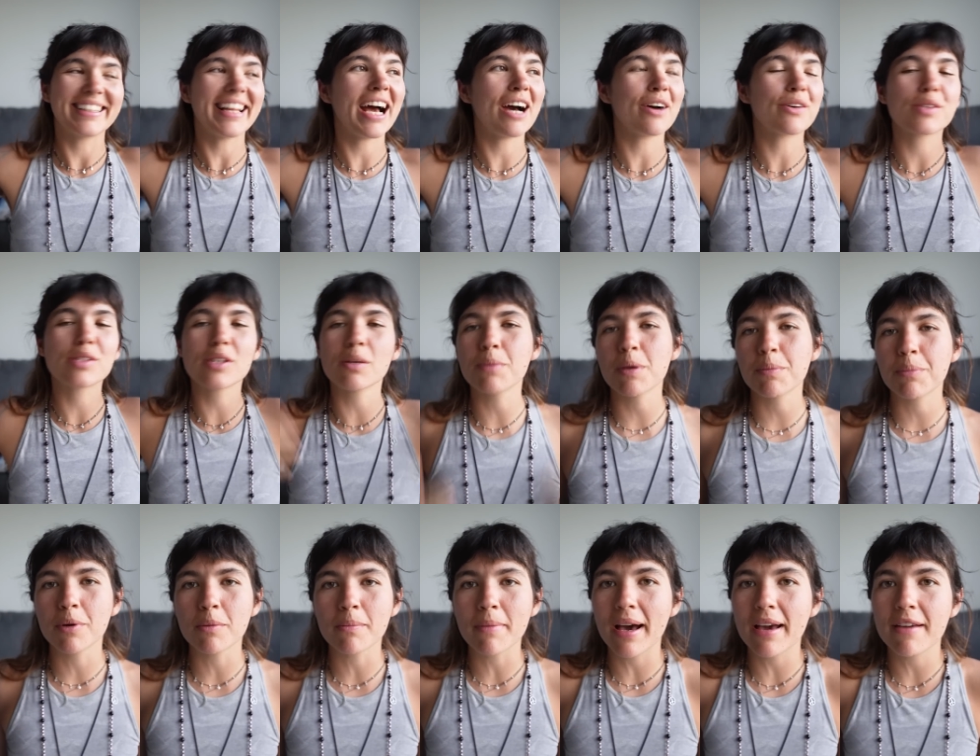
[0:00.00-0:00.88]
now, some
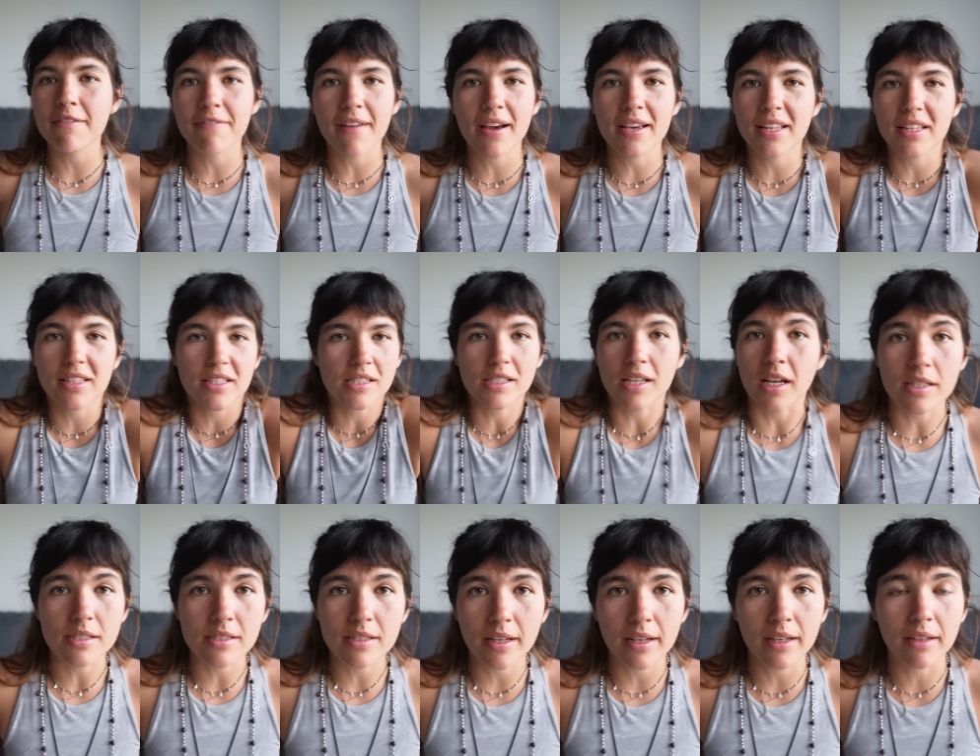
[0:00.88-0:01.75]
people might find that
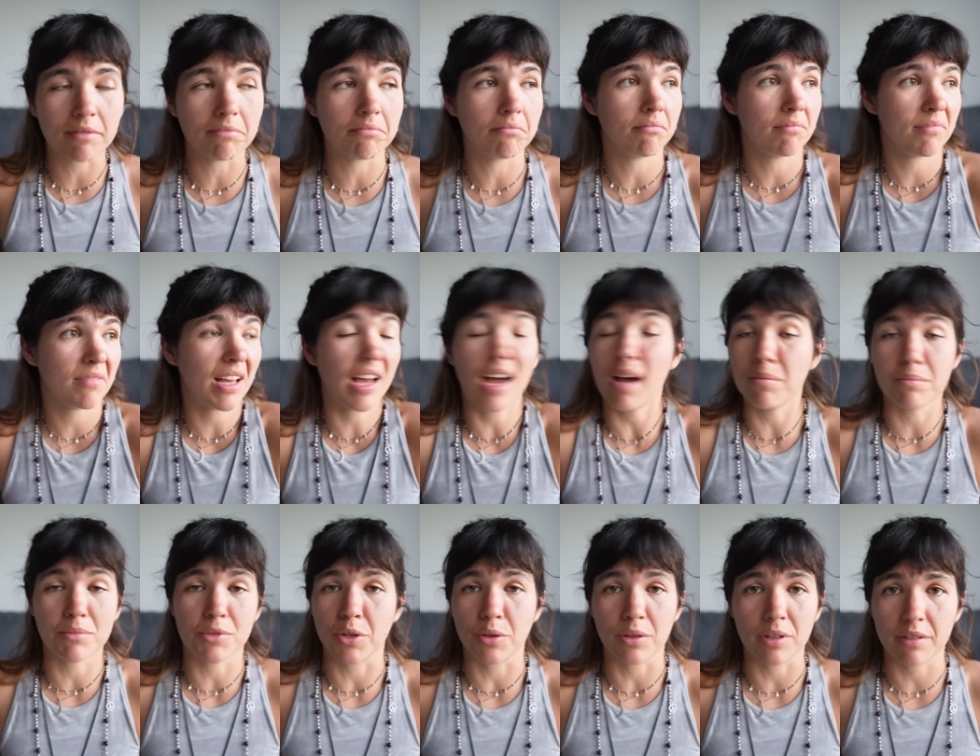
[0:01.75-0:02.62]
disgusting.
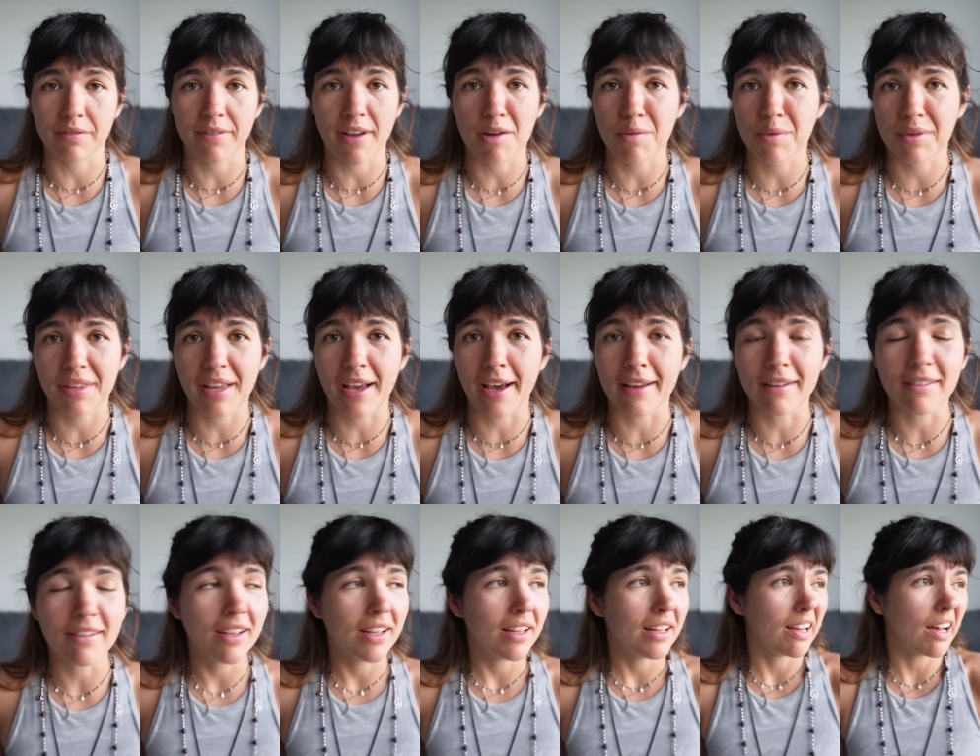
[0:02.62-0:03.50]
I'm totally fine with that.